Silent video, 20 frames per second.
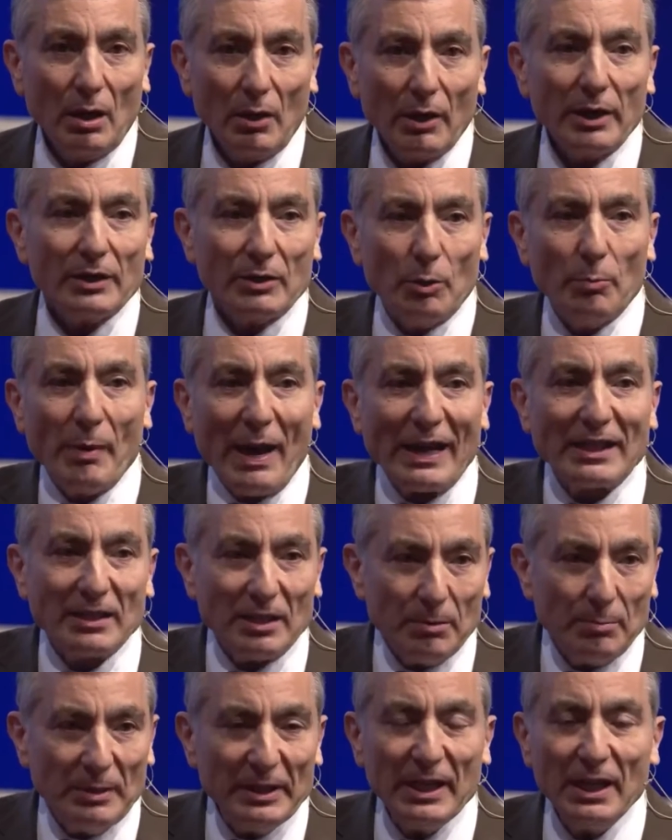All right, go back
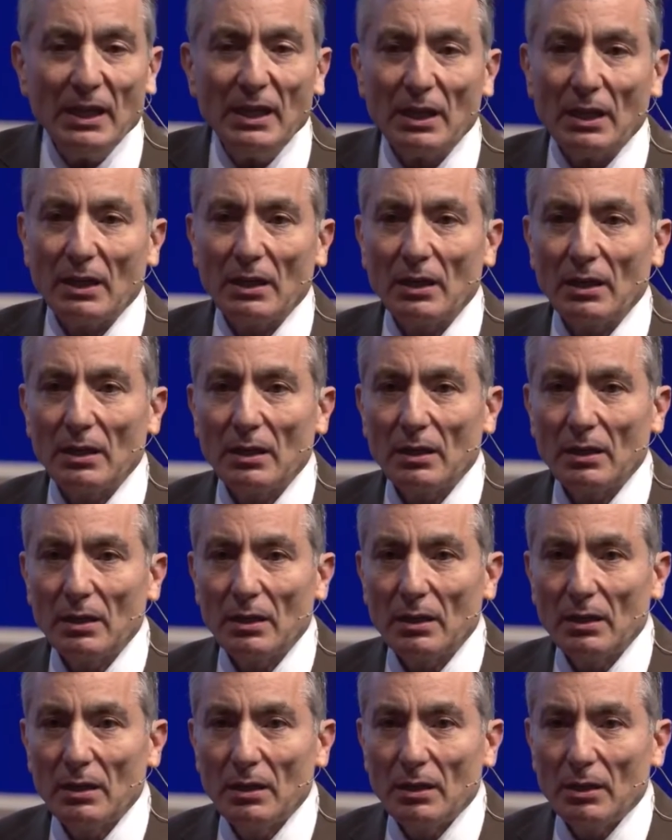to the beginning.
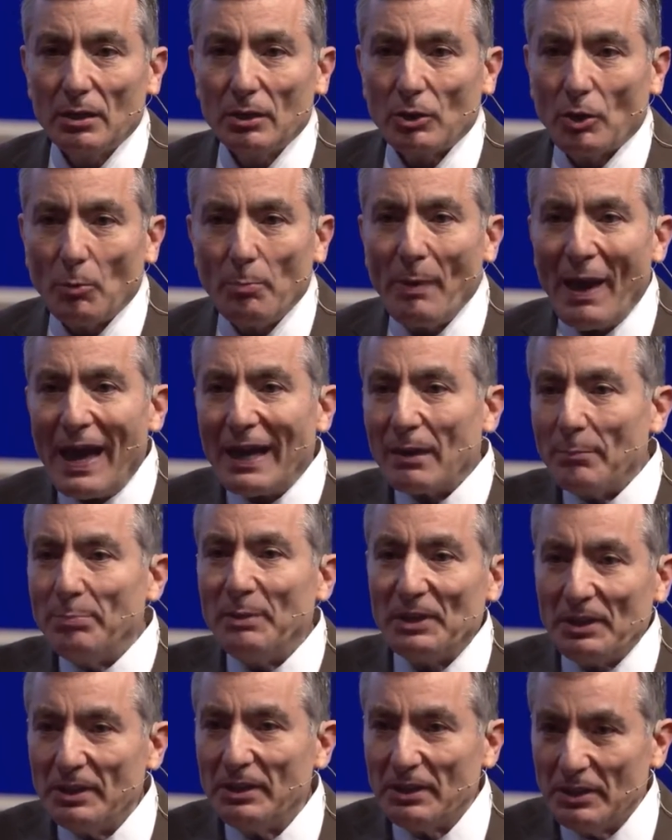Go back 1
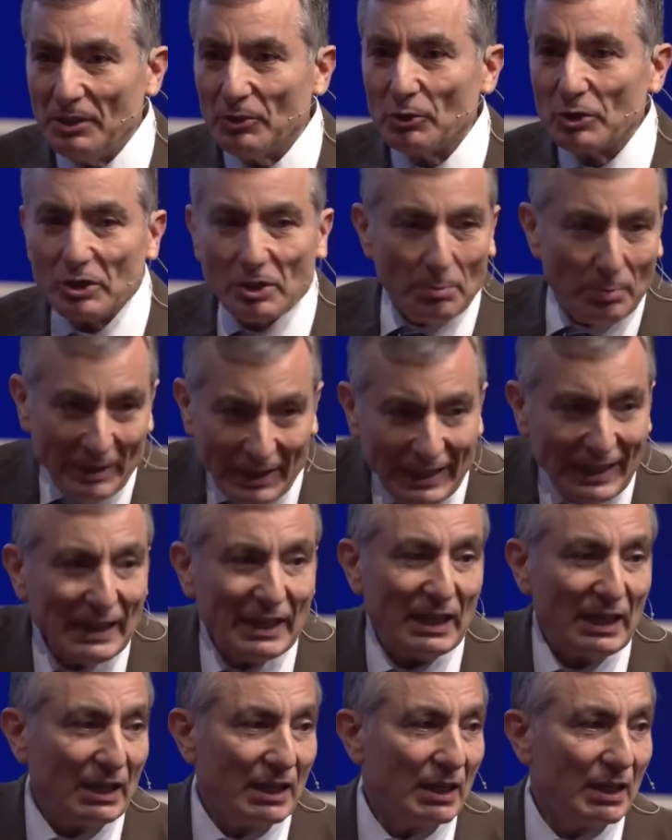billion years to the
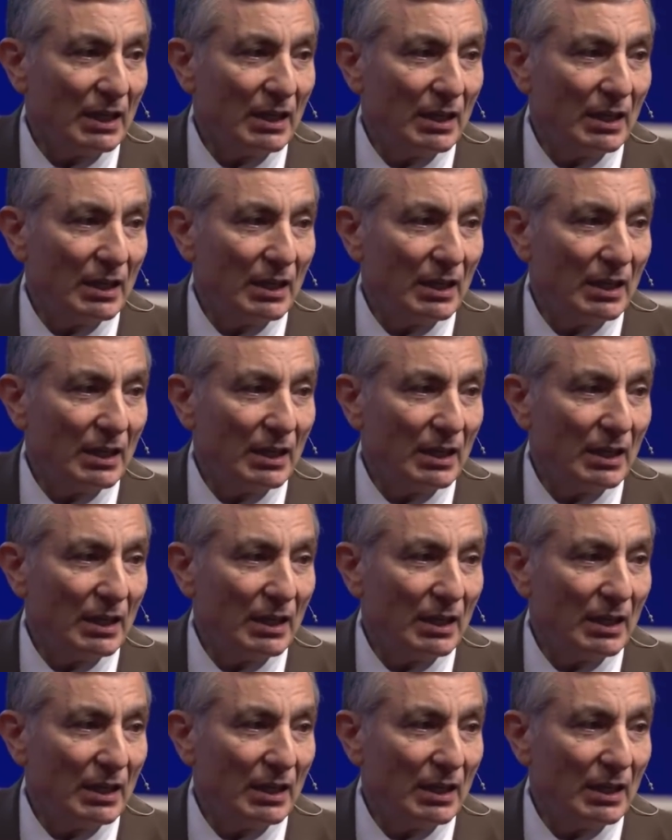beginning.